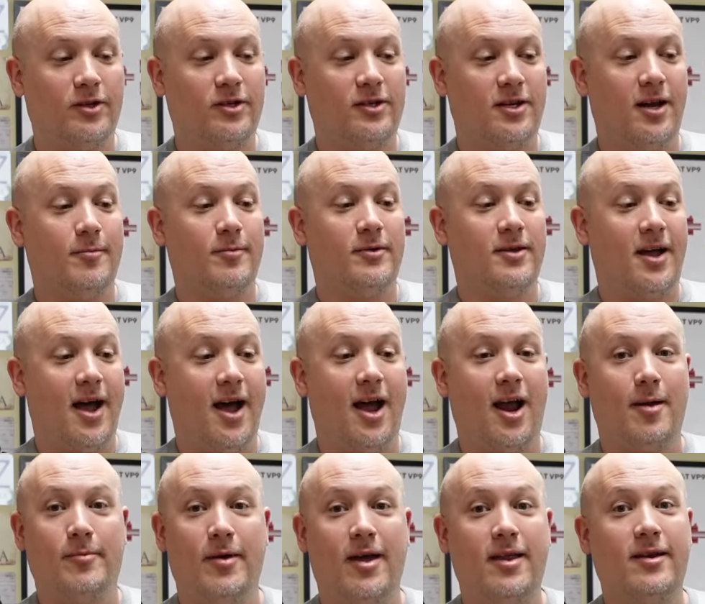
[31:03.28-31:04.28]
some
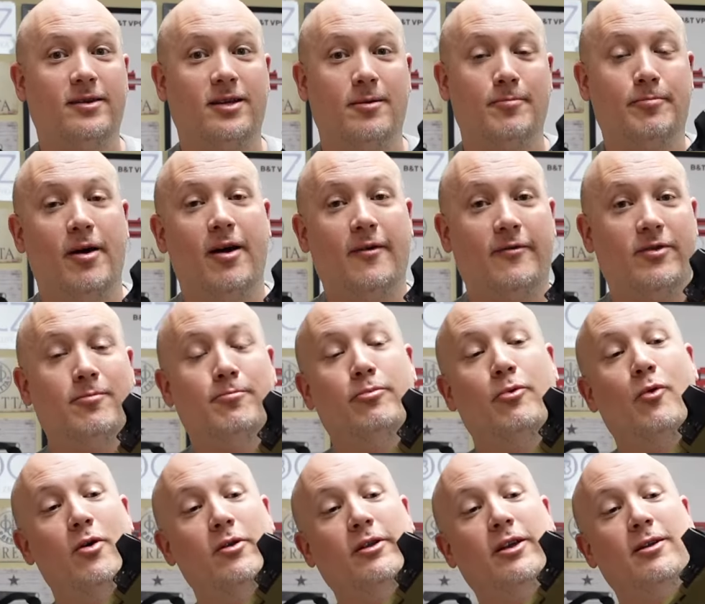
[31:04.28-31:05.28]
time. That is above the
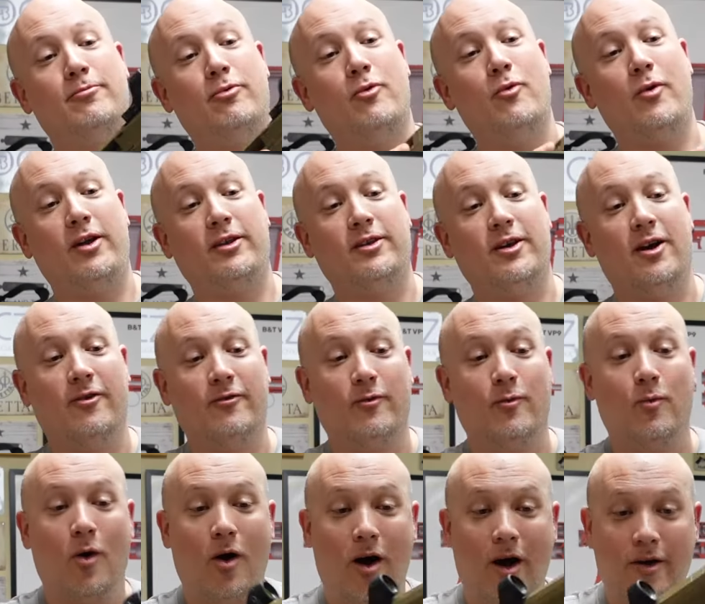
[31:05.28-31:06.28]
boiling point
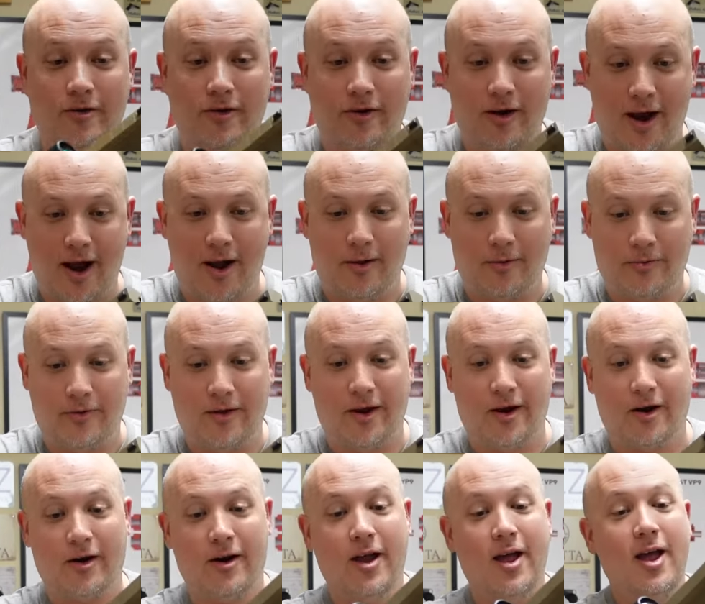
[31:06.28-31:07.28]
of water out
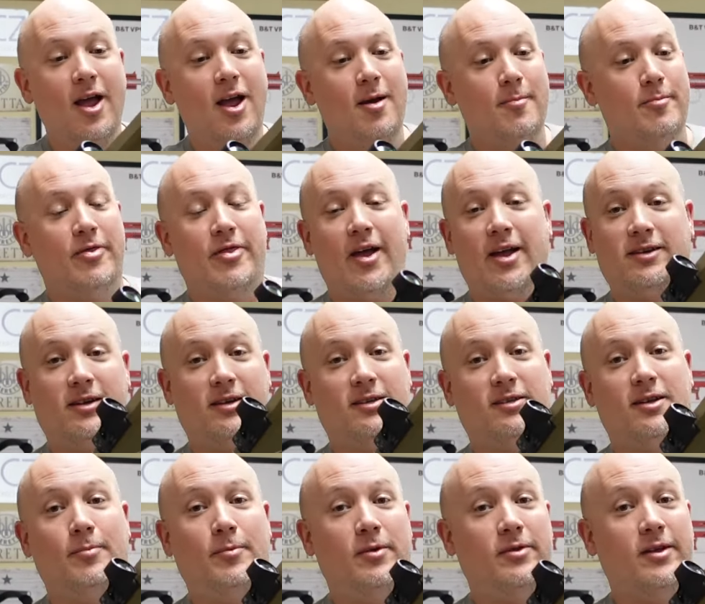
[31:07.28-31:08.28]
there, but that's
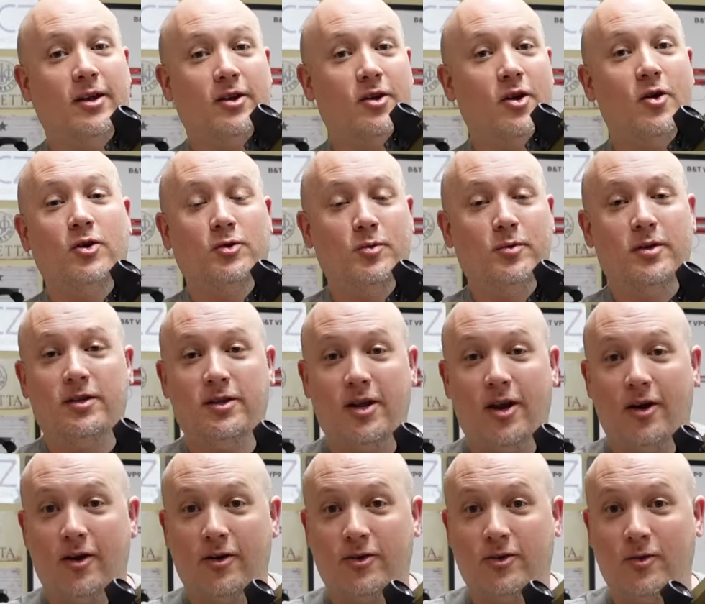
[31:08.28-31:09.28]
just something that goes with the
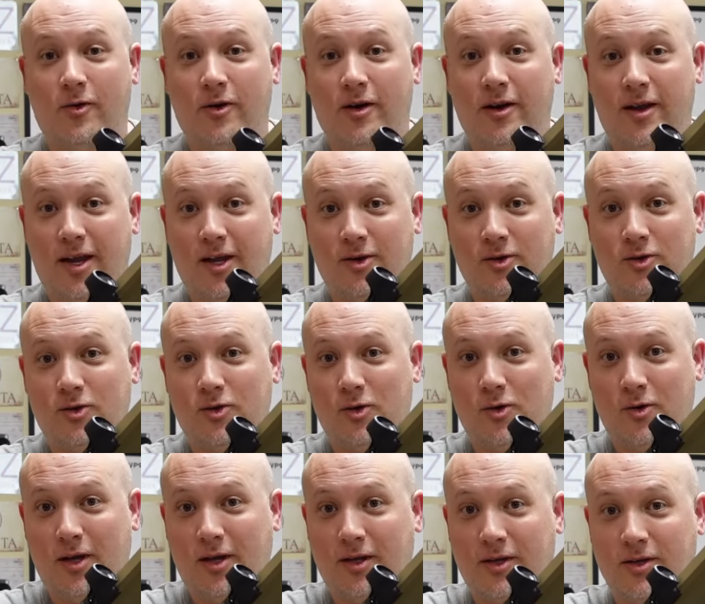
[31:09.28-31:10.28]
territory in
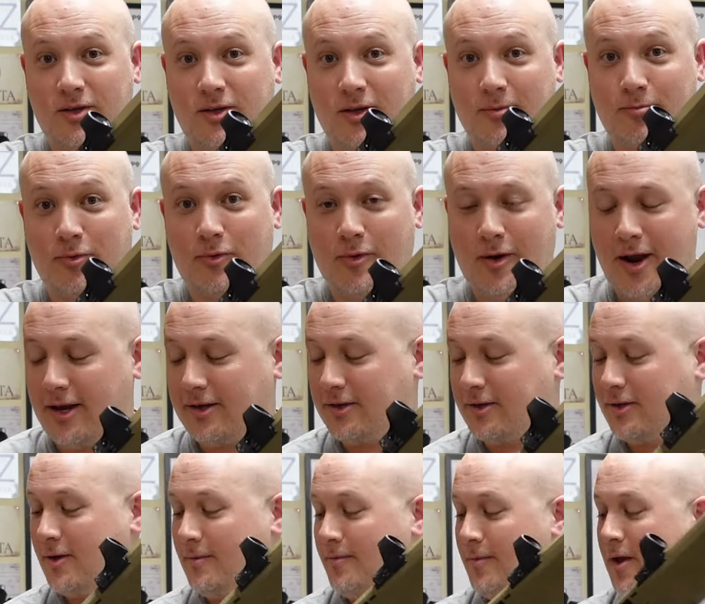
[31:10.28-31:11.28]
shooting
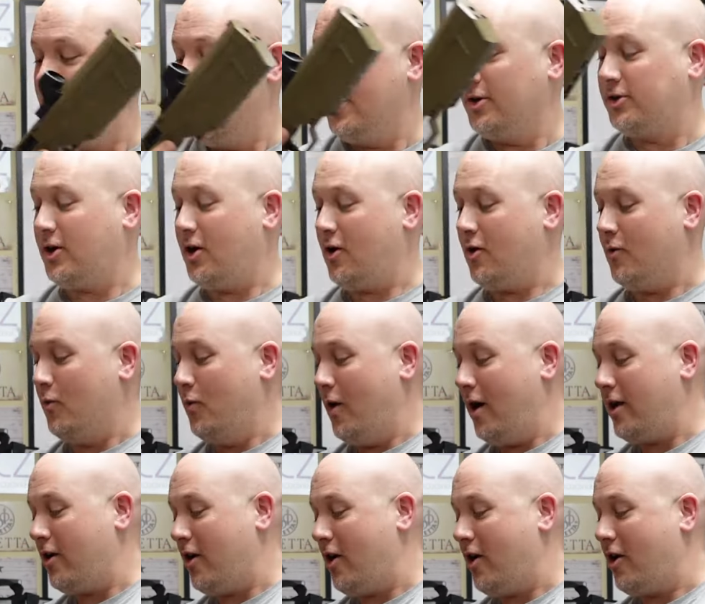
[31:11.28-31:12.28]
suppressed. So
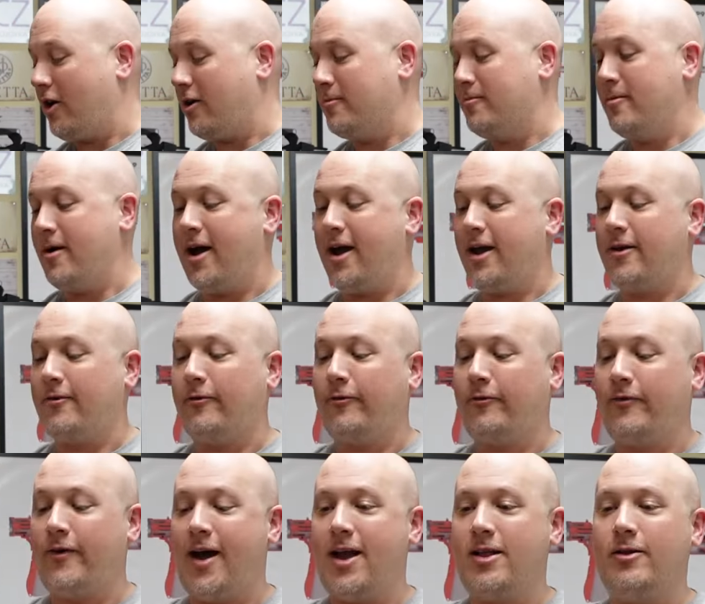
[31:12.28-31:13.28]
what are my
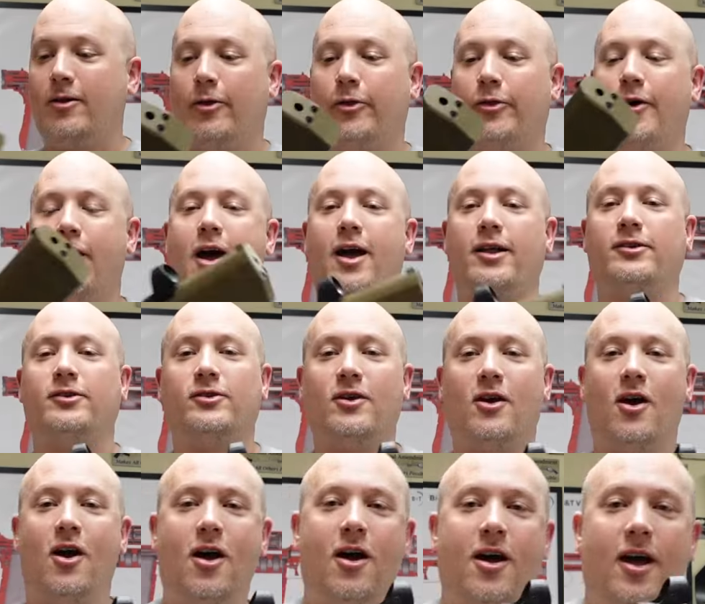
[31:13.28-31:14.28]
final thoughts
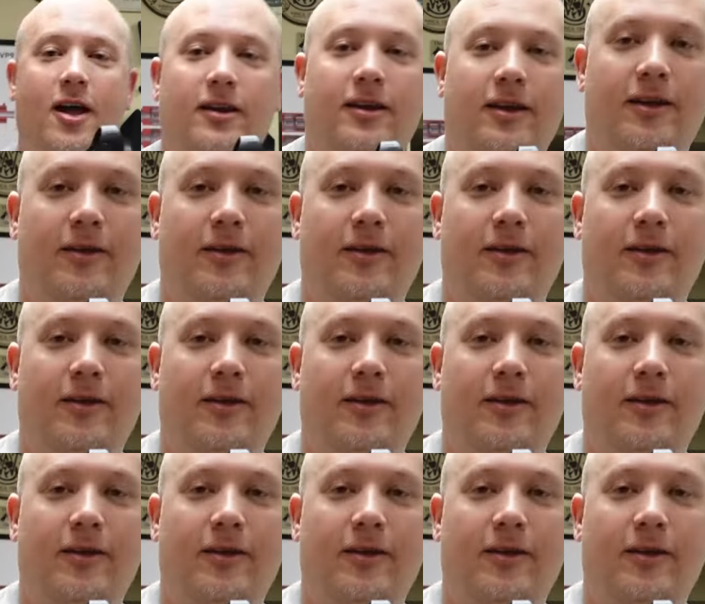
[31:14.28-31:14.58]
on